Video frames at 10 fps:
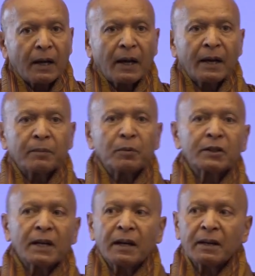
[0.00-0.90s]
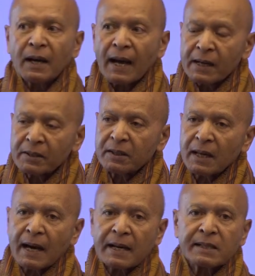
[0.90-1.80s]
And Bhutan actually
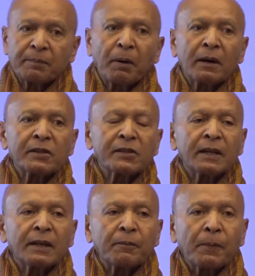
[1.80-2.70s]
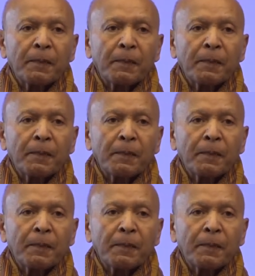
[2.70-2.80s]
has a policy